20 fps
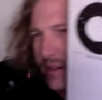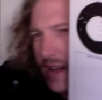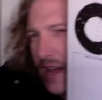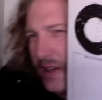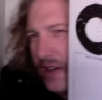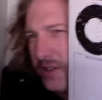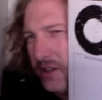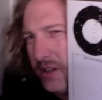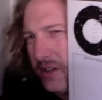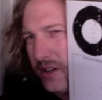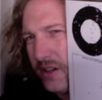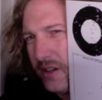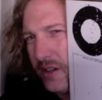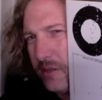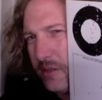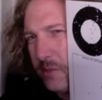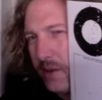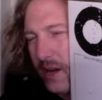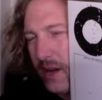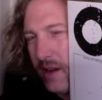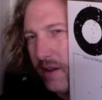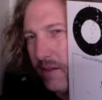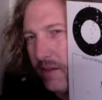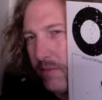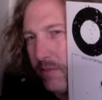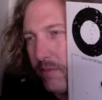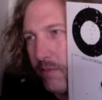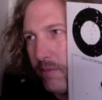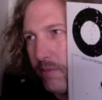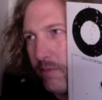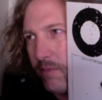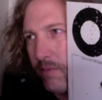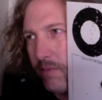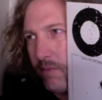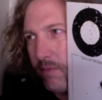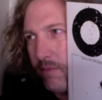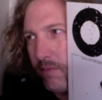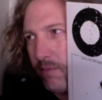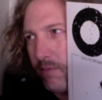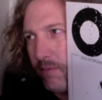I know they played in Portland last
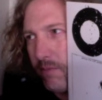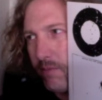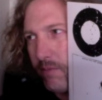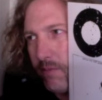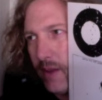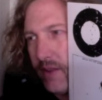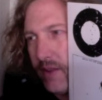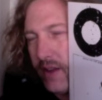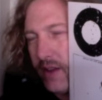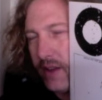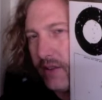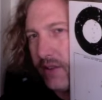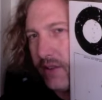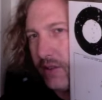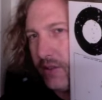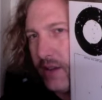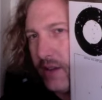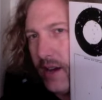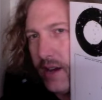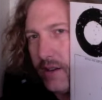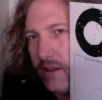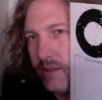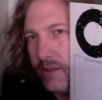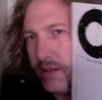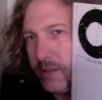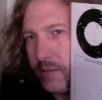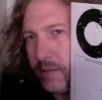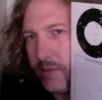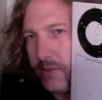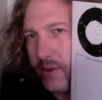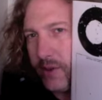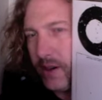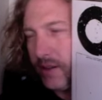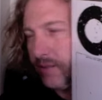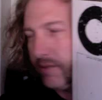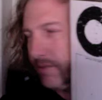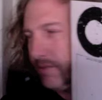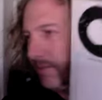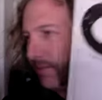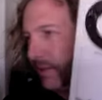year, but I
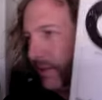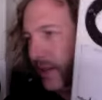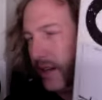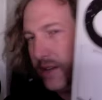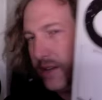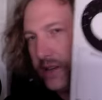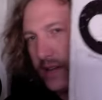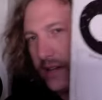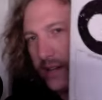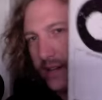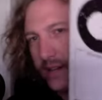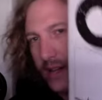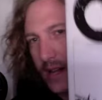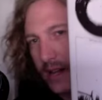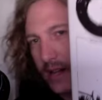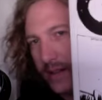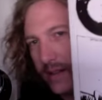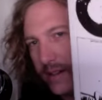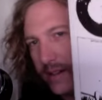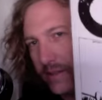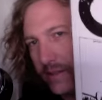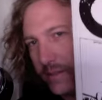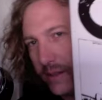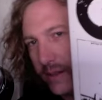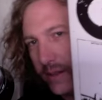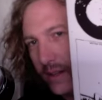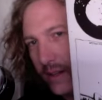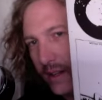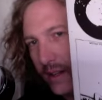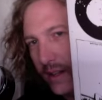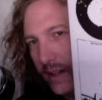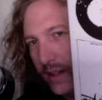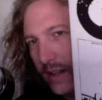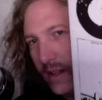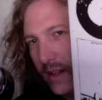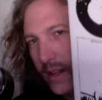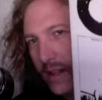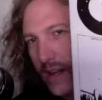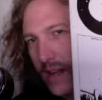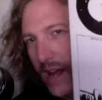think it sold out like before I got a
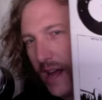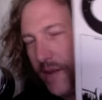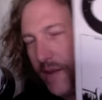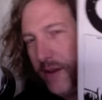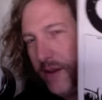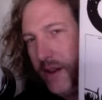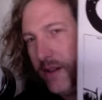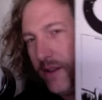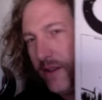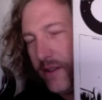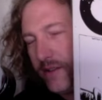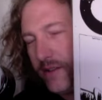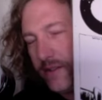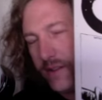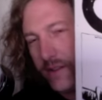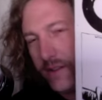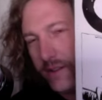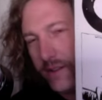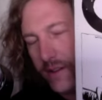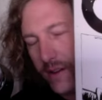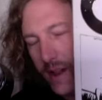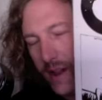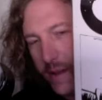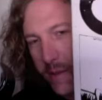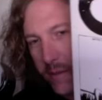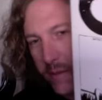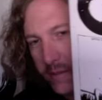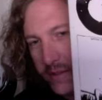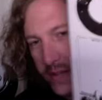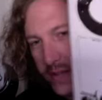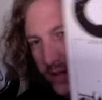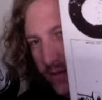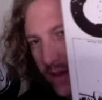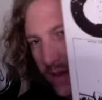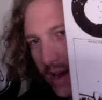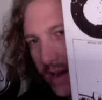chance to get out there. But yeah, I mean,